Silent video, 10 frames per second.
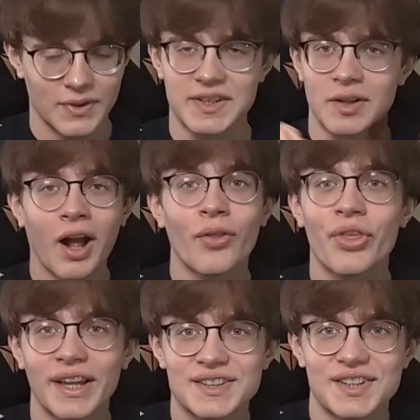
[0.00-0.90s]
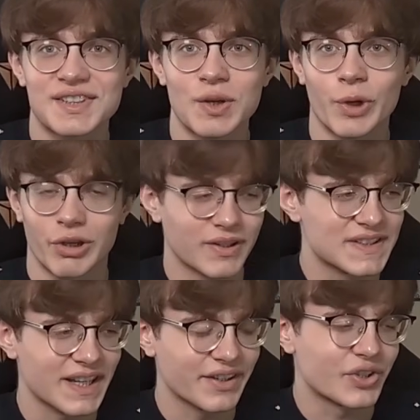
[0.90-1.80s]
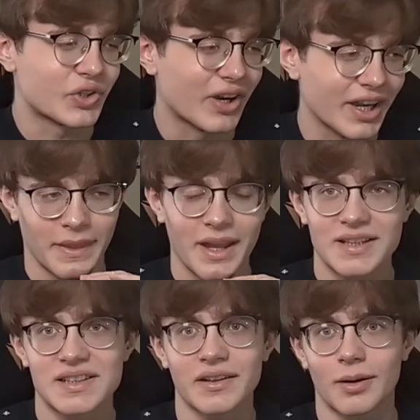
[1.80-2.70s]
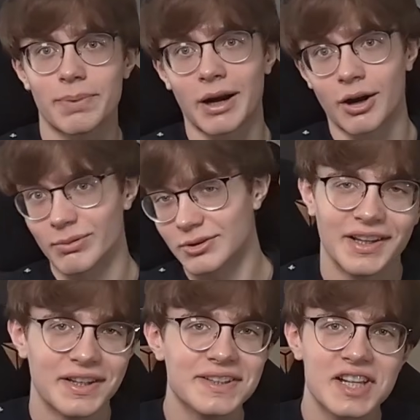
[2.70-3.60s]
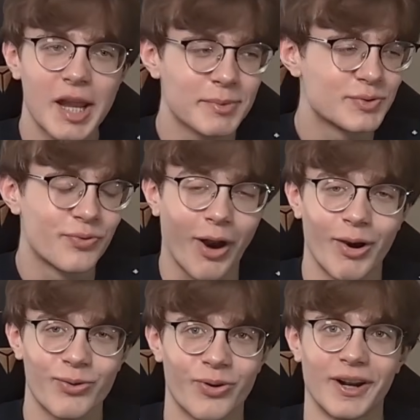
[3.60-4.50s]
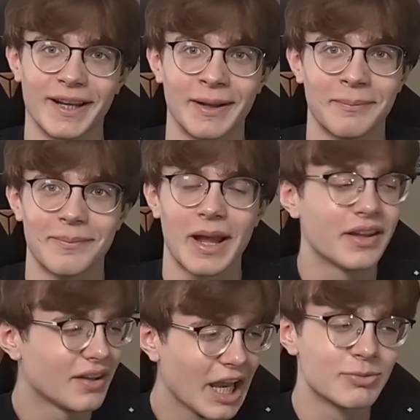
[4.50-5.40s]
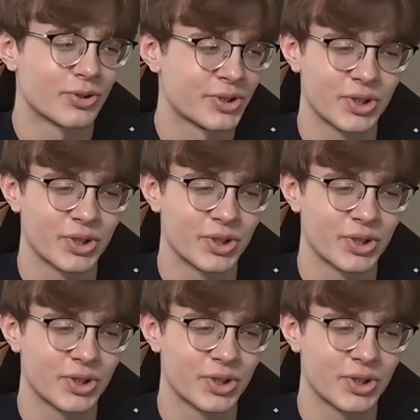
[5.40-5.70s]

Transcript: a lot of things to see when you're inside the train. It's incomparable. This game is very fun. And the names are so